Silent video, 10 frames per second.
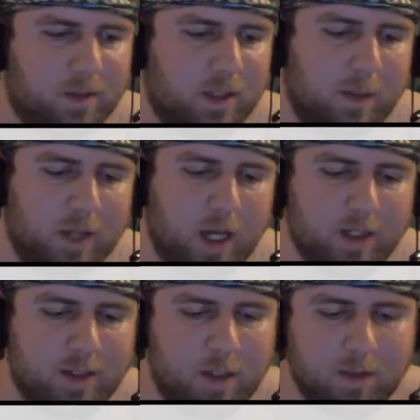kind
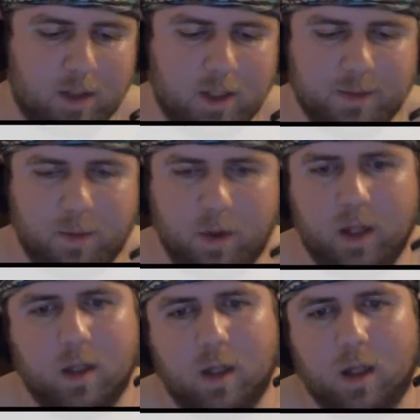of stumped at this point.
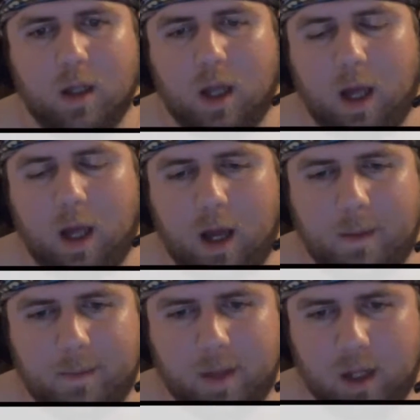
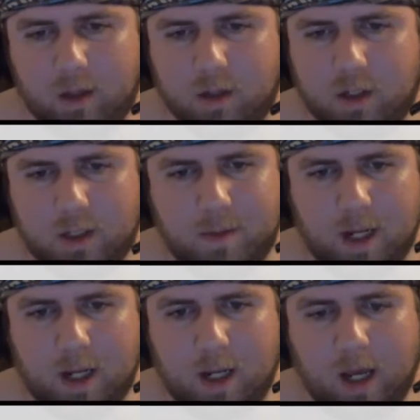It could just be an